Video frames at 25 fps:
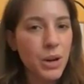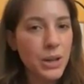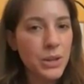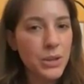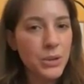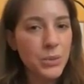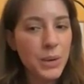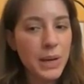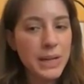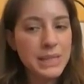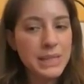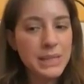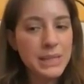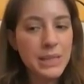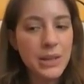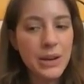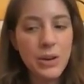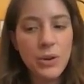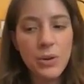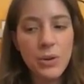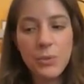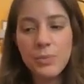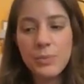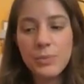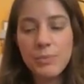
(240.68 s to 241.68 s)
otherwise
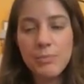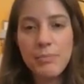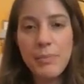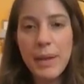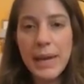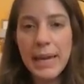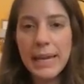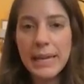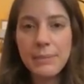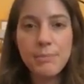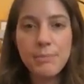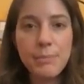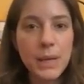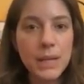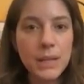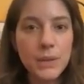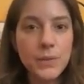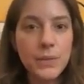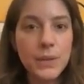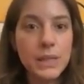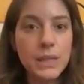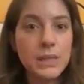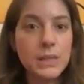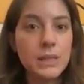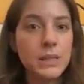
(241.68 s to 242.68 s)
though, main
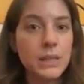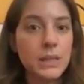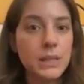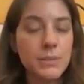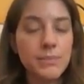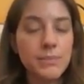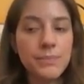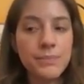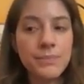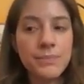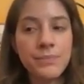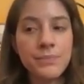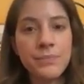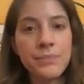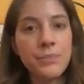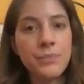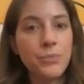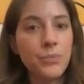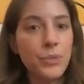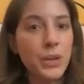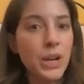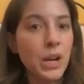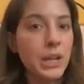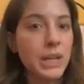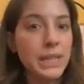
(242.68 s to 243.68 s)
benefits,
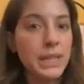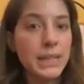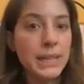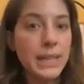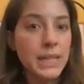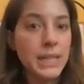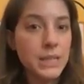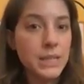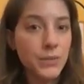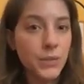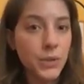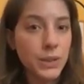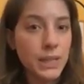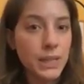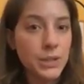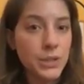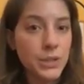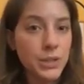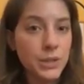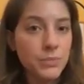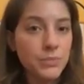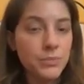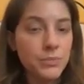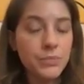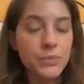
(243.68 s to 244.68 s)
we are getting that
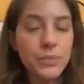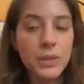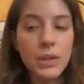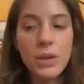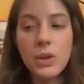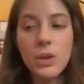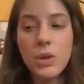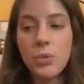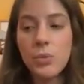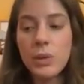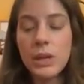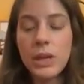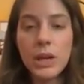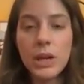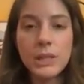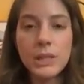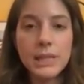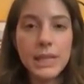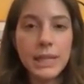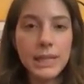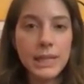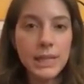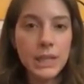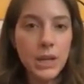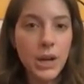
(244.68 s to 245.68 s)
exfoliation. We are
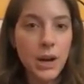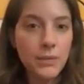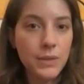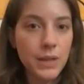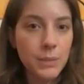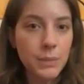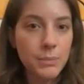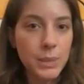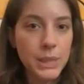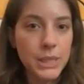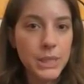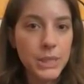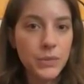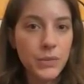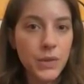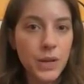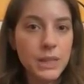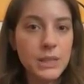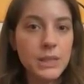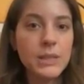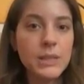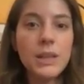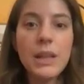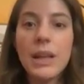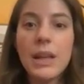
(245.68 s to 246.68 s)
taking off that peach
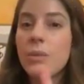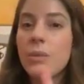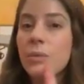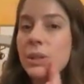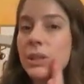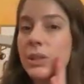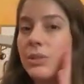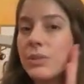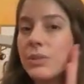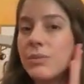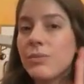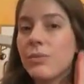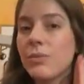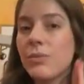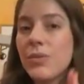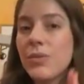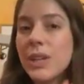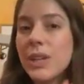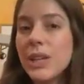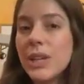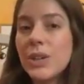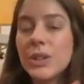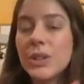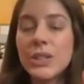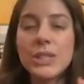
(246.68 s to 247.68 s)
fuzz that when you
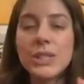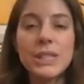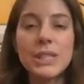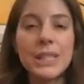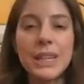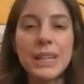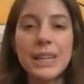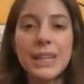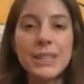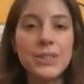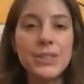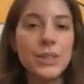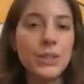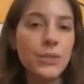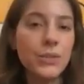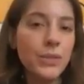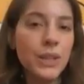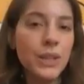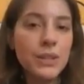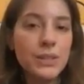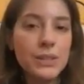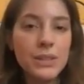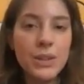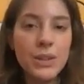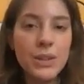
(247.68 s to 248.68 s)
feel your skin, it just
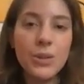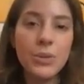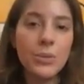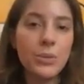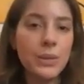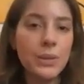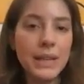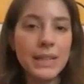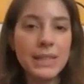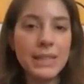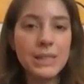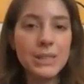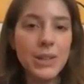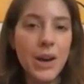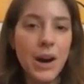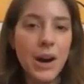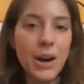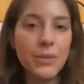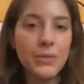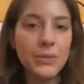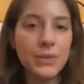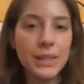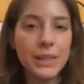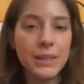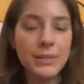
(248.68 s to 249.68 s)
feels so like
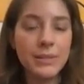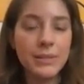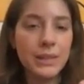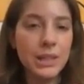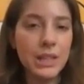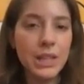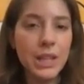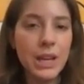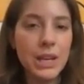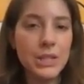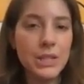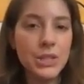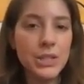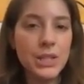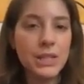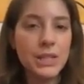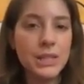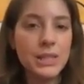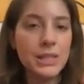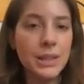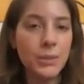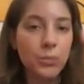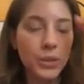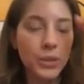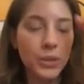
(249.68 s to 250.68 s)
soft and luscious.
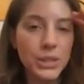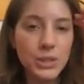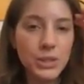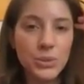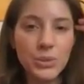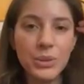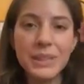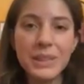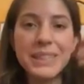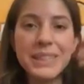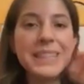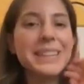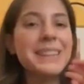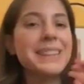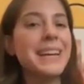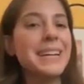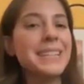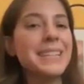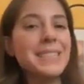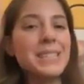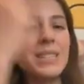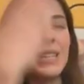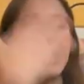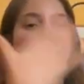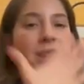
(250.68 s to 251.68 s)
And when you get
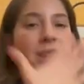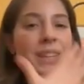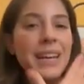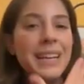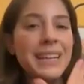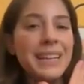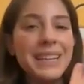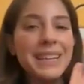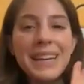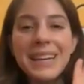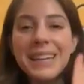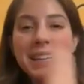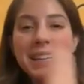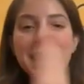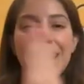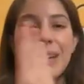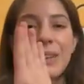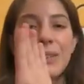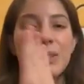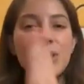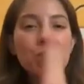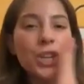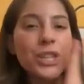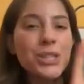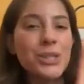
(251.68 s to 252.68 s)
that sunlight hitting
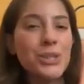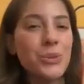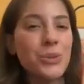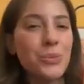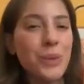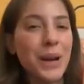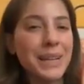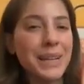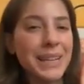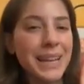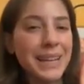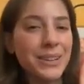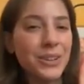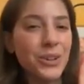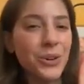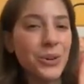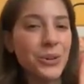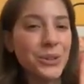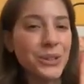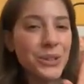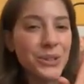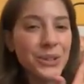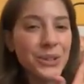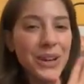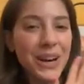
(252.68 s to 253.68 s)
at just the right
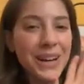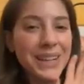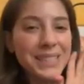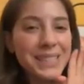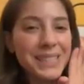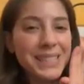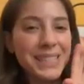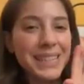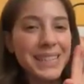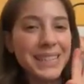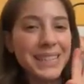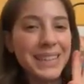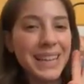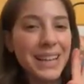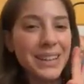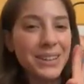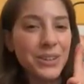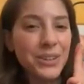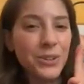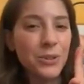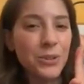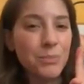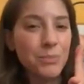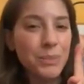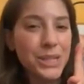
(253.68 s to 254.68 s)
angle, you're not seeing that
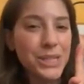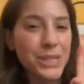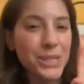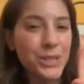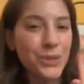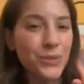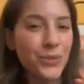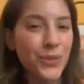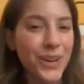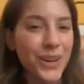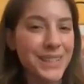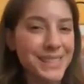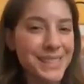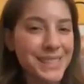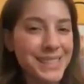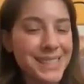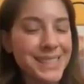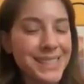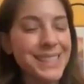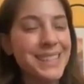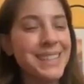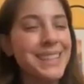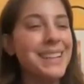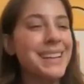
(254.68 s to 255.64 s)
little peach fuzz.